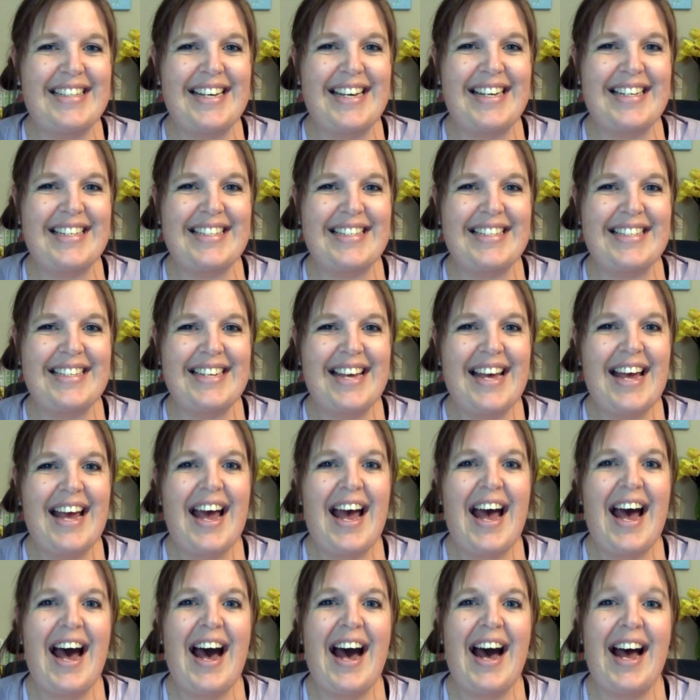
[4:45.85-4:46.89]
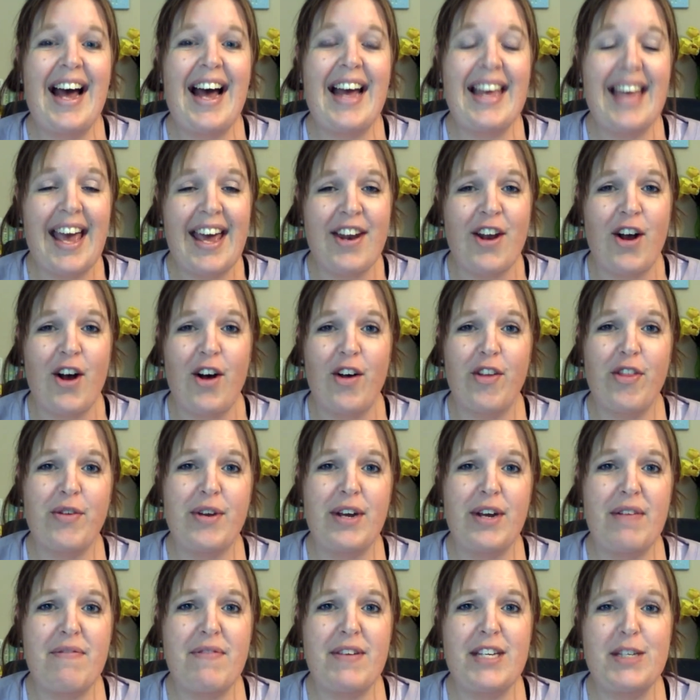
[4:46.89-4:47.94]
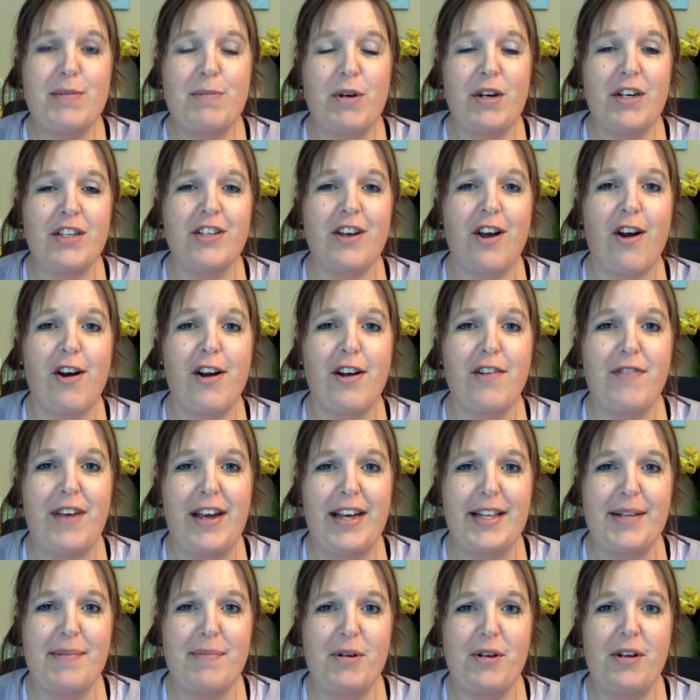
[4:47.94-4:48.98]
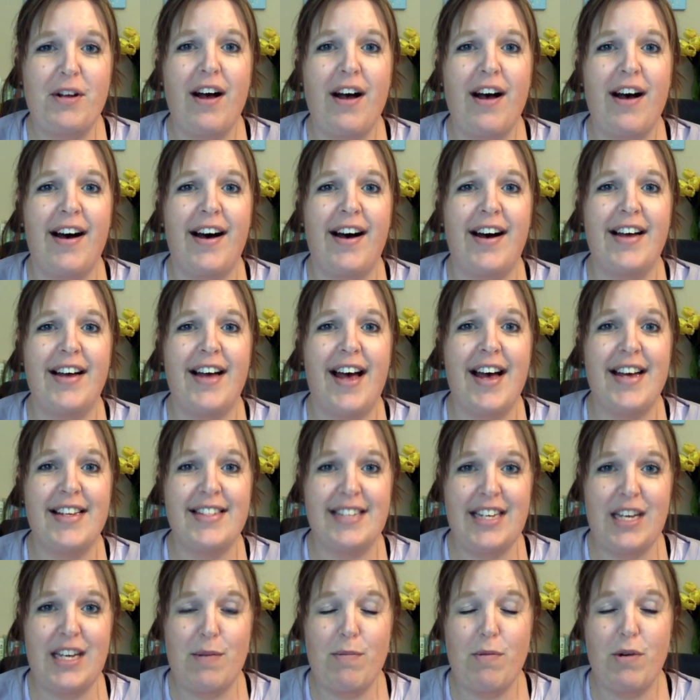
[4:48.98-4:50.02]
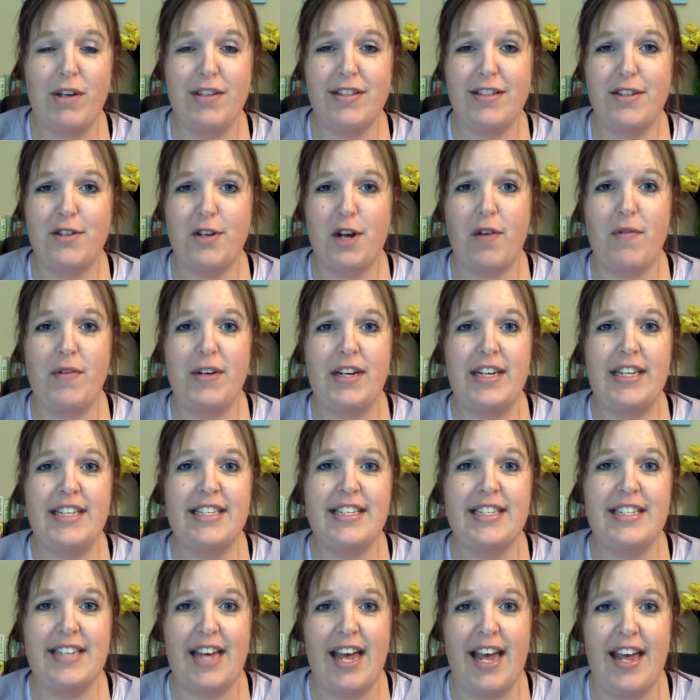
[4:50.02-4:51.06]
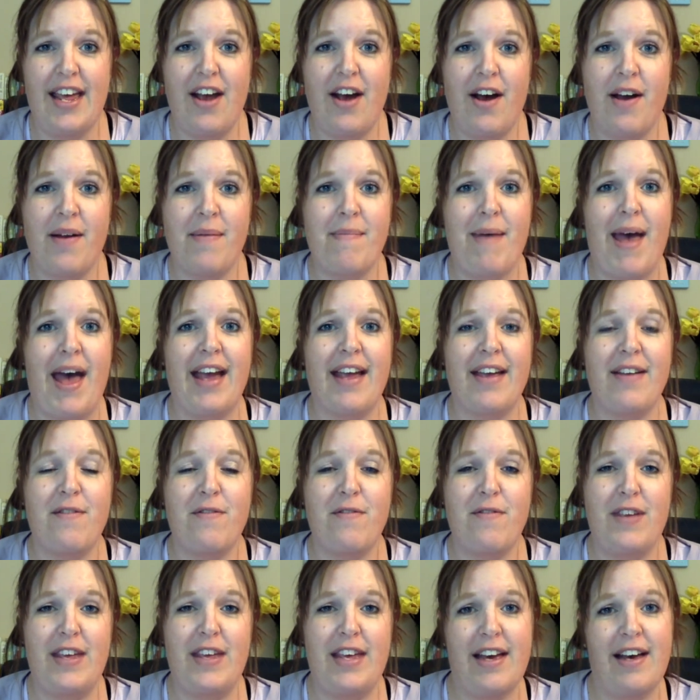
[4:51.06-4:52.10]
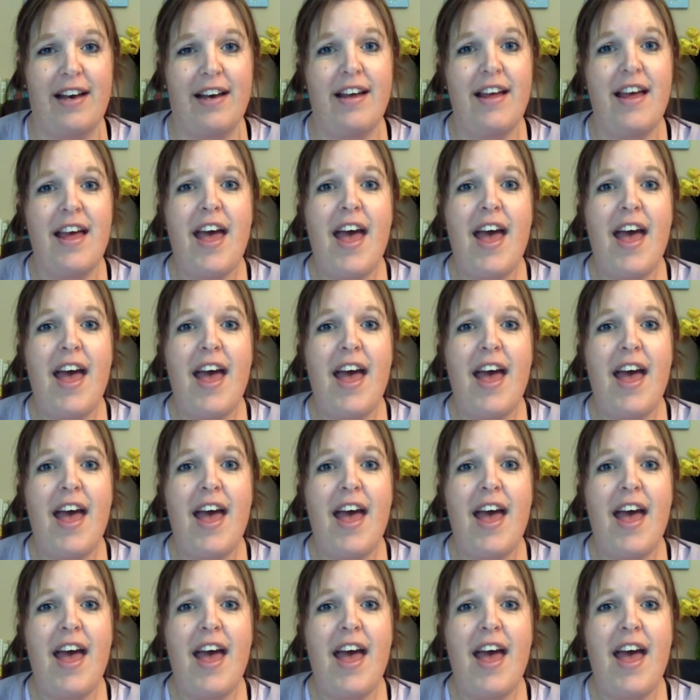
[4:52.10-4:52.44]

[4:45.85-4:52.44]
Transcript: it. Uh, again, all three of these books are available uh, as ebooks to start reading today on MackinVia,